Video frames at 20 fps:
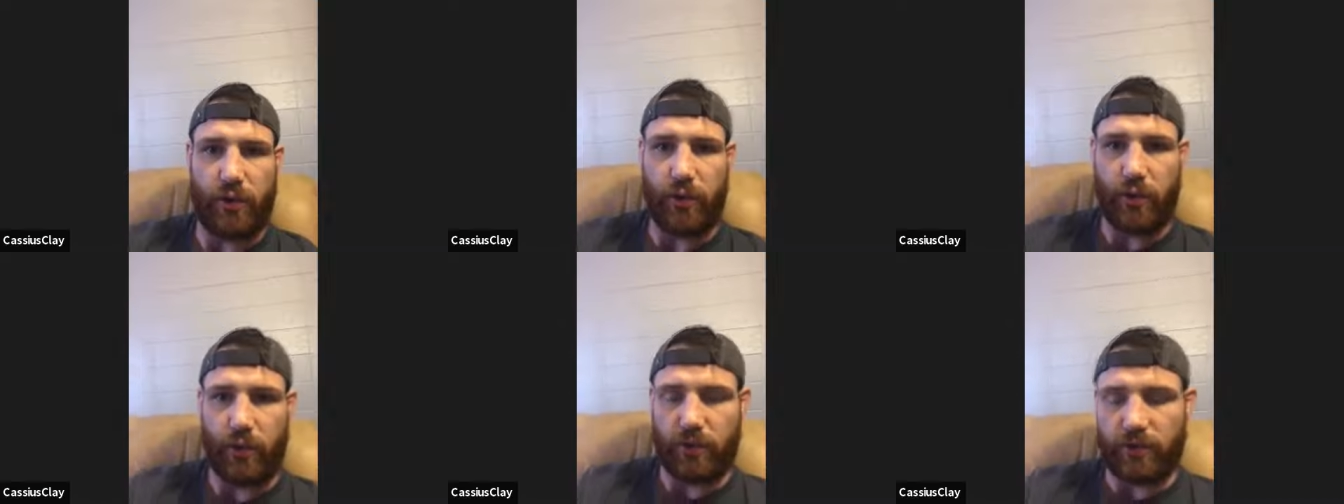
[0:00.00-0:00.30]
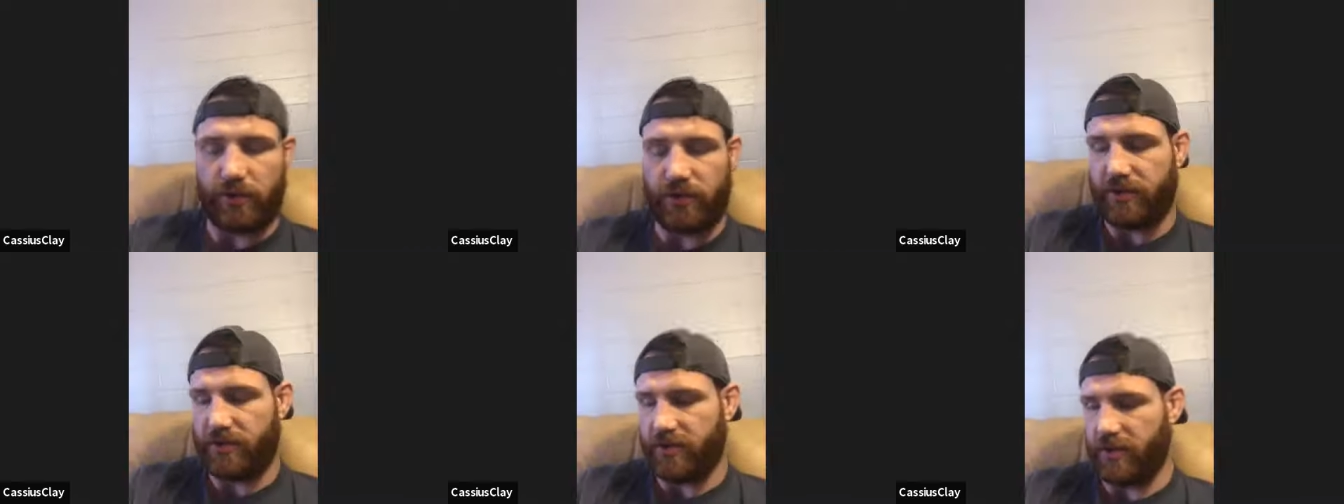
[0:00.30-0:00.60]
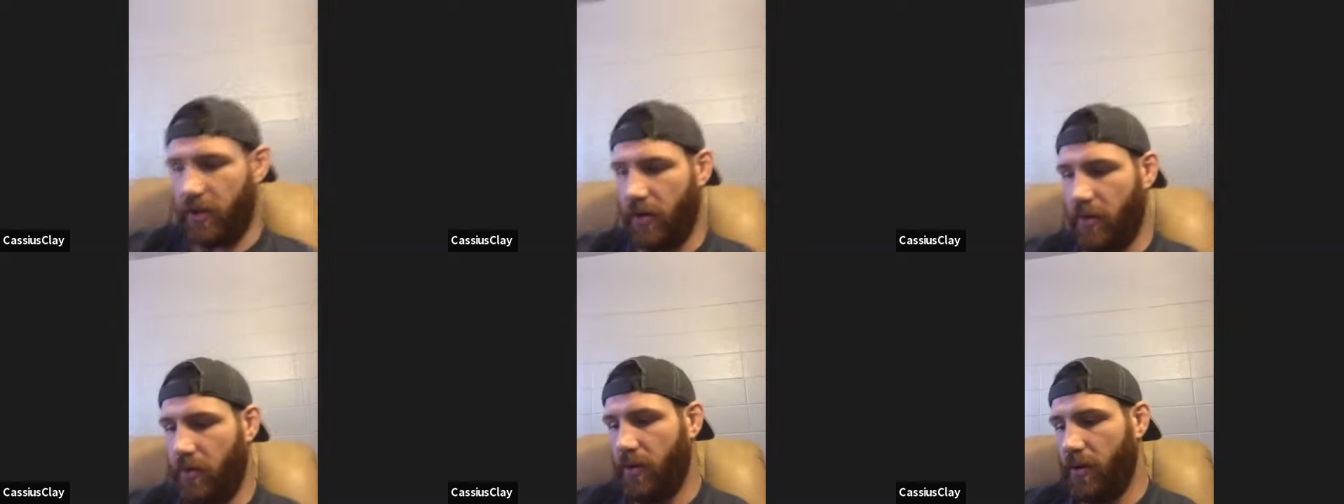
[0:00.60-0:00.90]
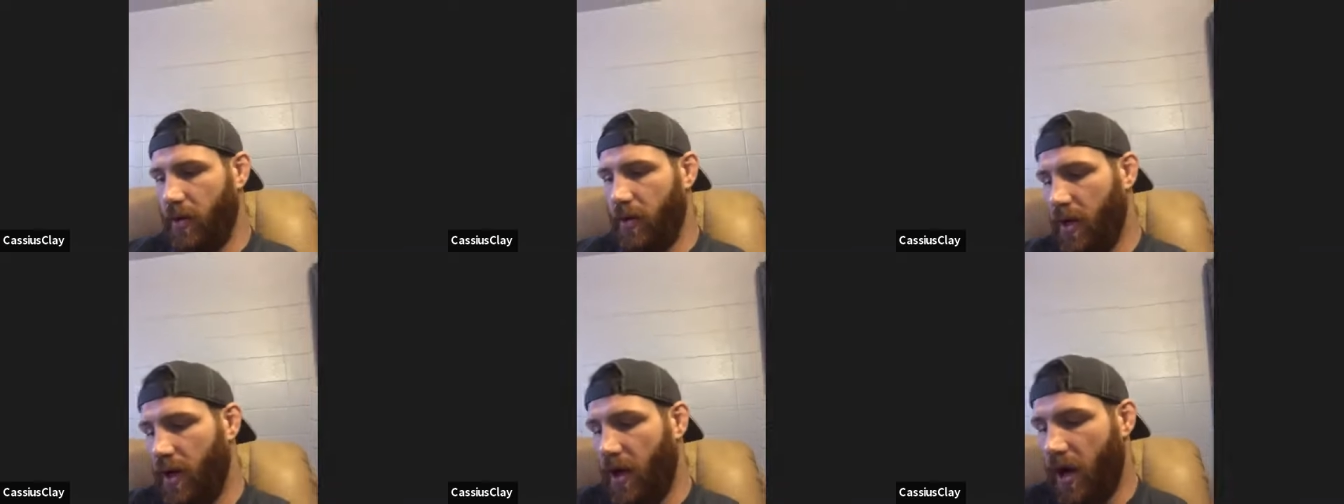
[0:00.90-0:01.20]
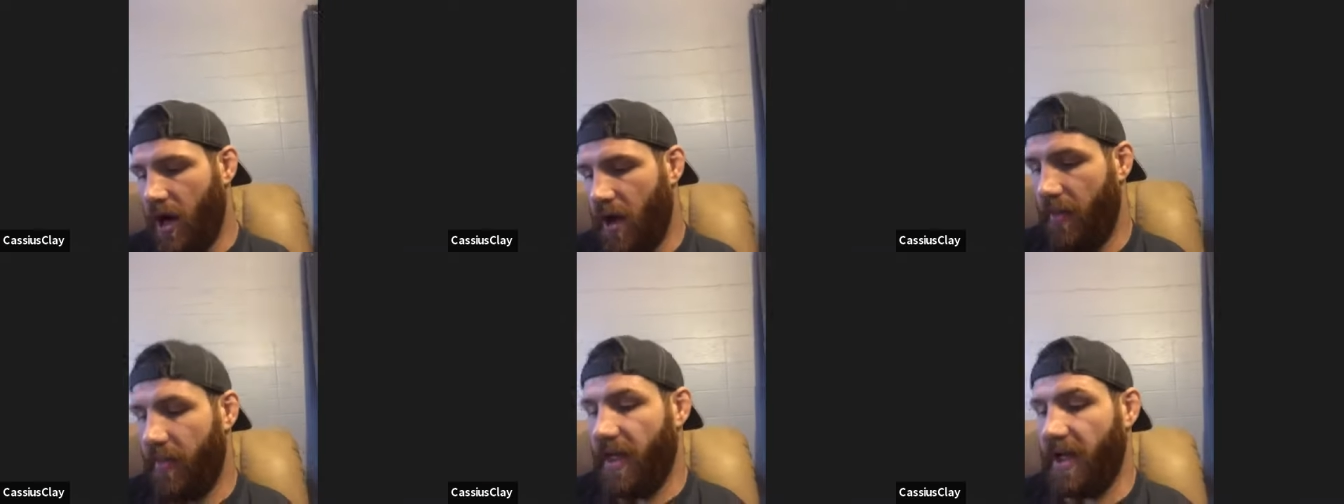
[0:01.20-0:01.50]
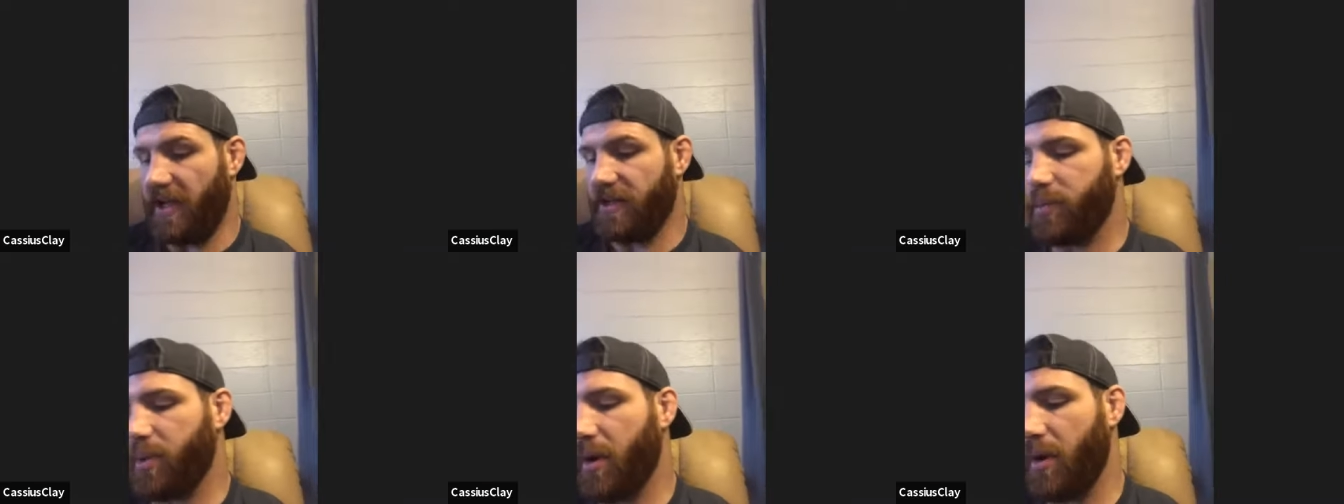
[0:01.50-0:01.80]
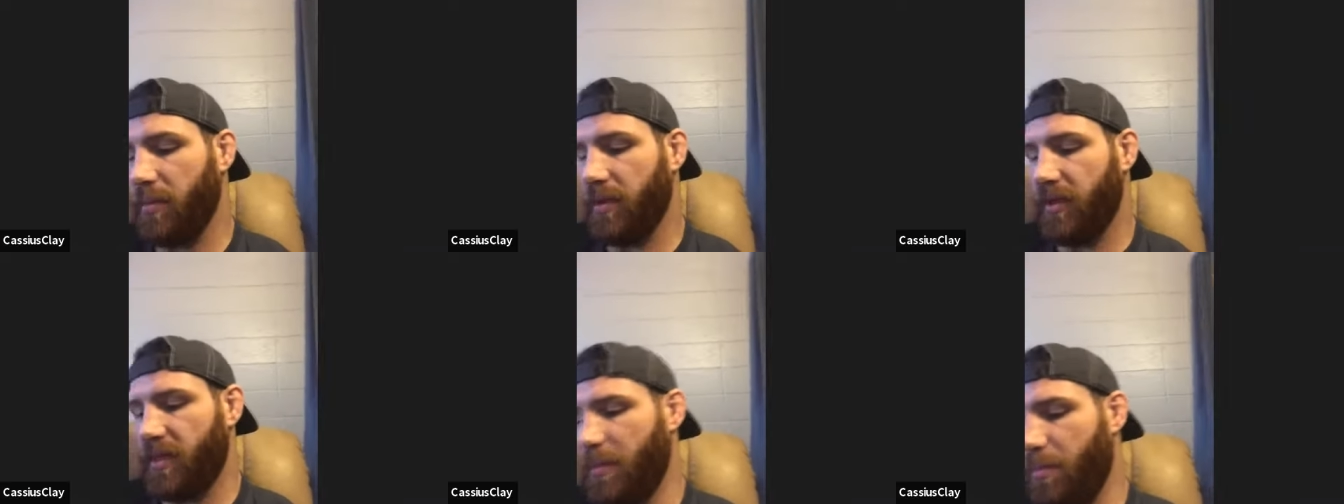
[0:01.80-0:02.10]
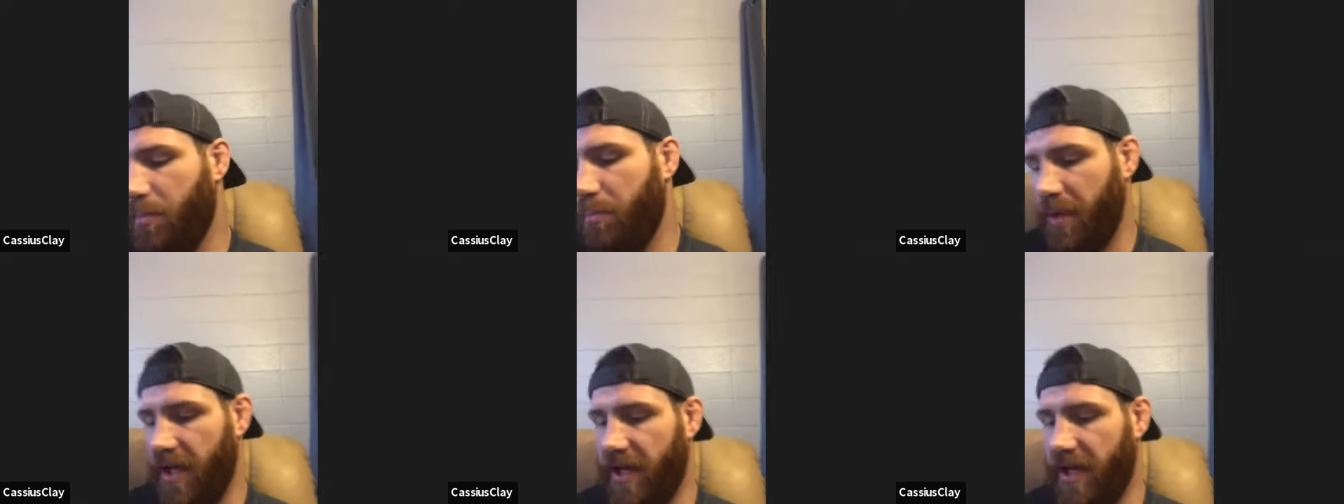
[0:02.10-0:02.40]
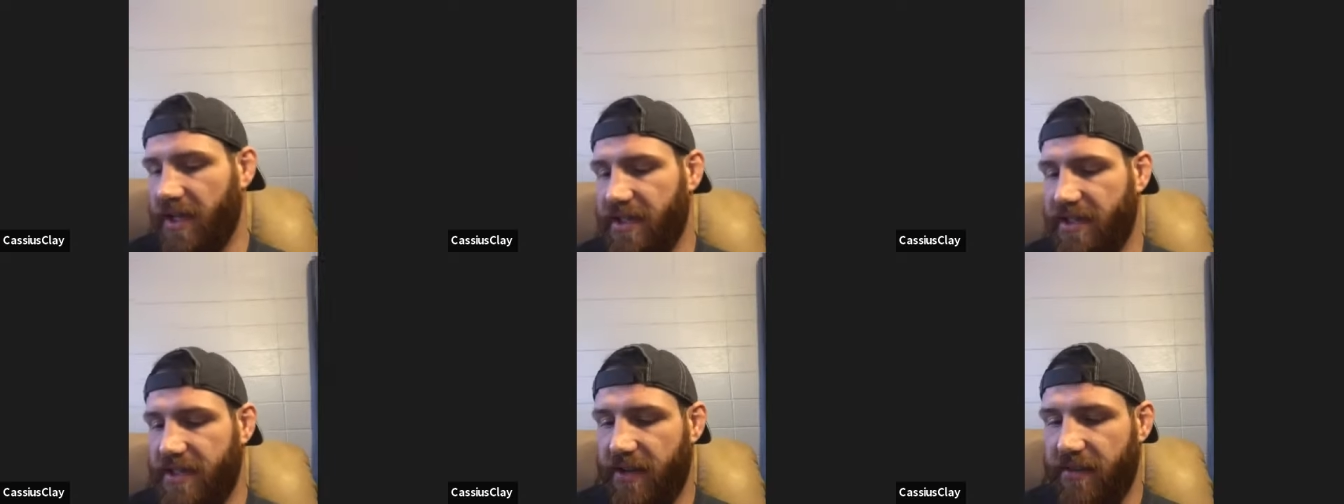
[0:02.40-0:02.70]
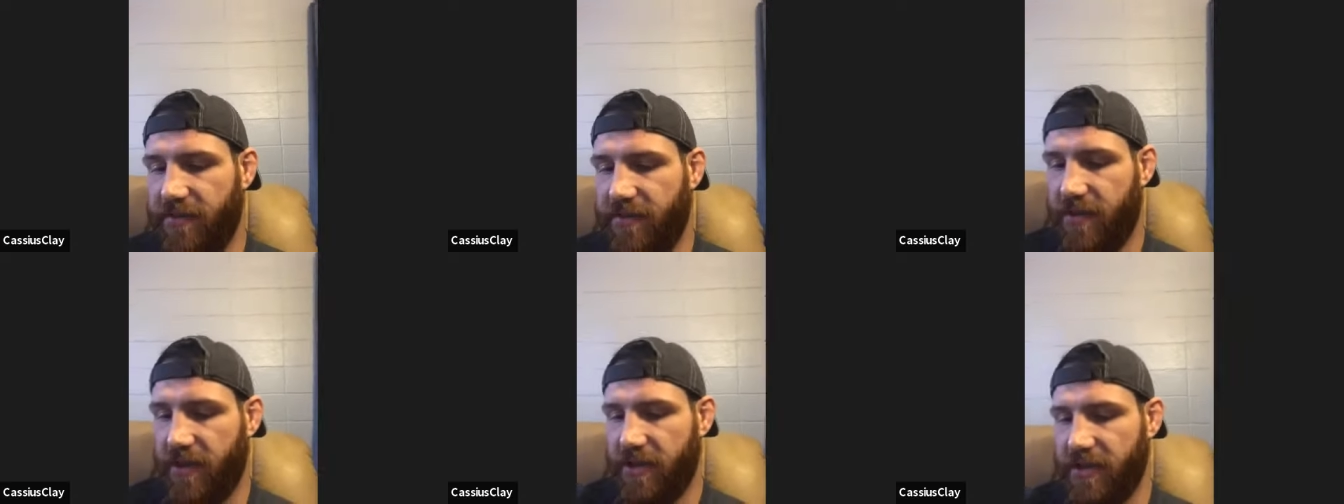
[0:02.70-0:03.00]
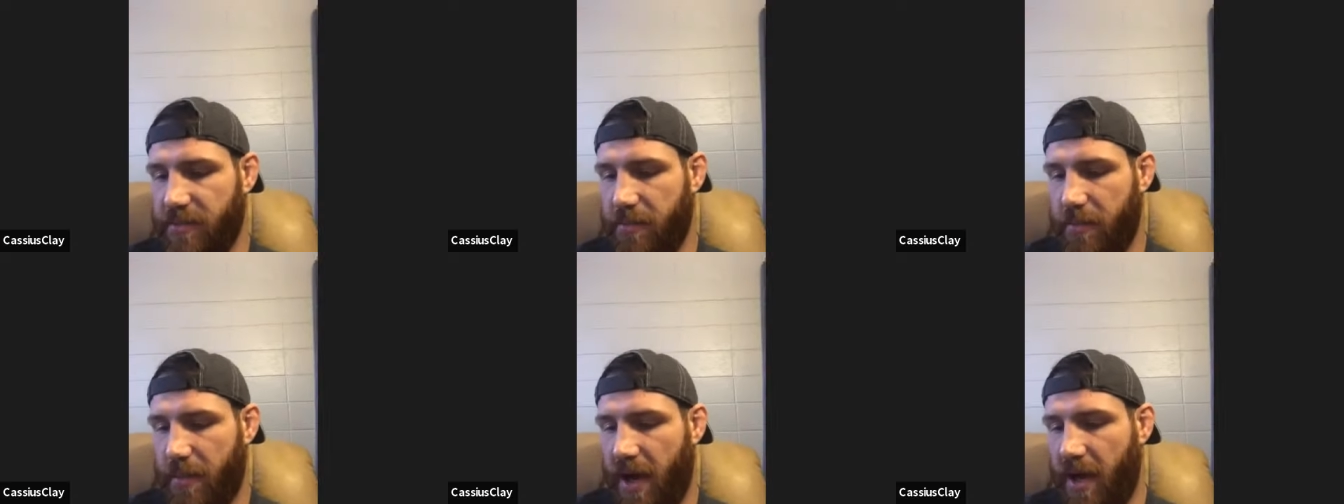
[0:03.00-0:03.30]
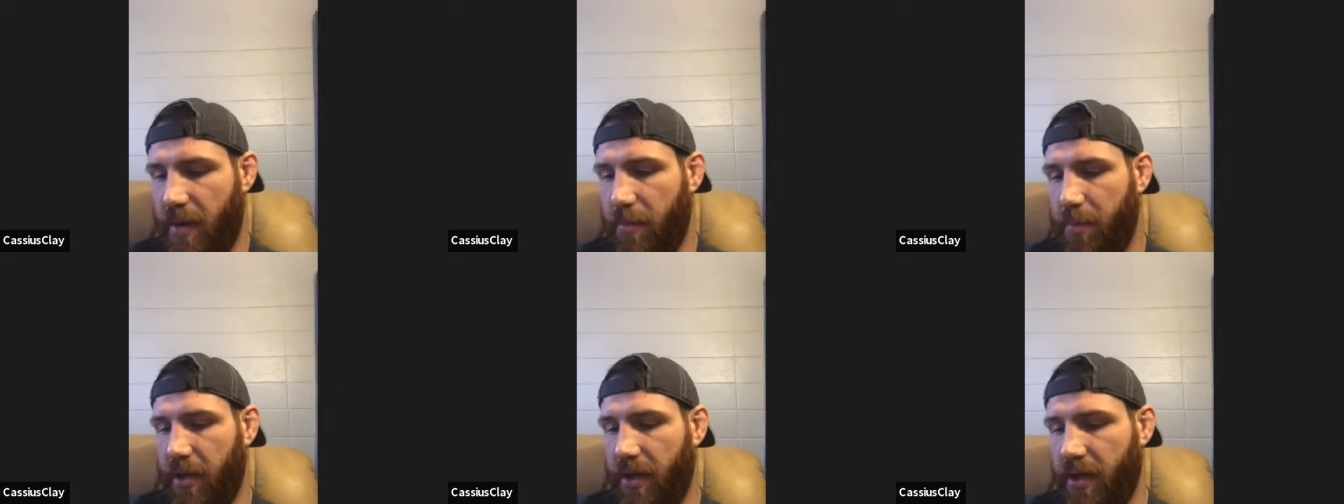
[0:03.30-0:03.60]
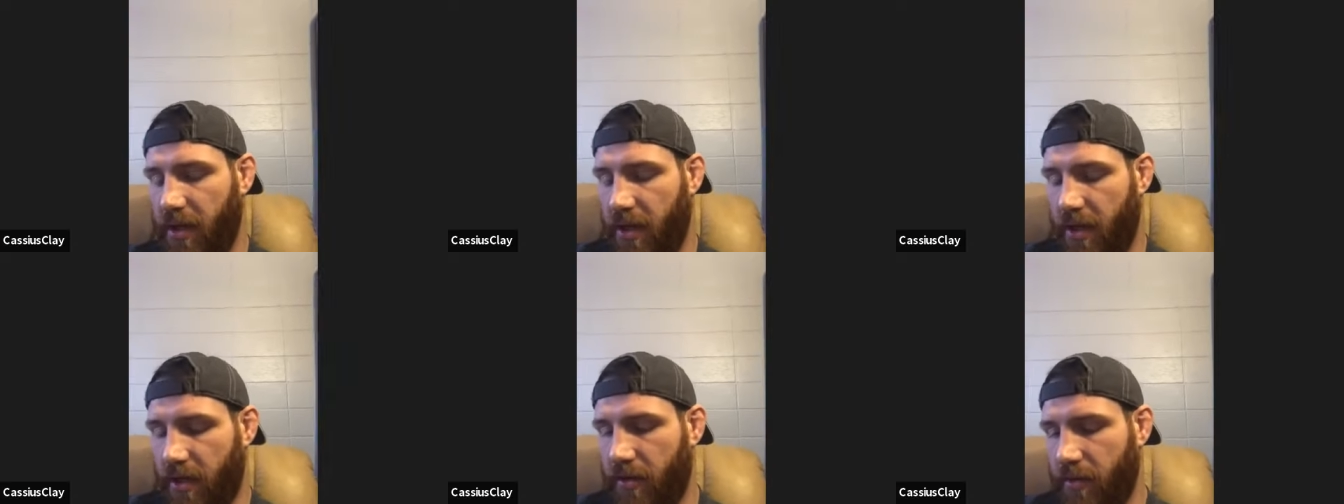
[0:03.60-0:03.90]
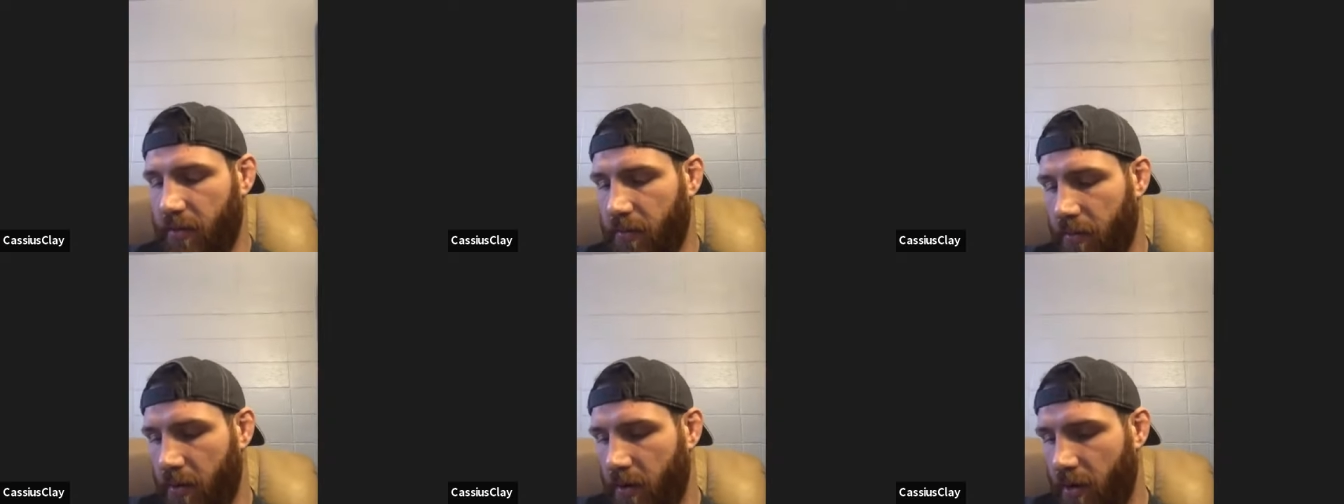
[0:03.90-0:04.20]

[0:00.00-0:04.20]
tools. So that's probably the biggest difference in my opinion.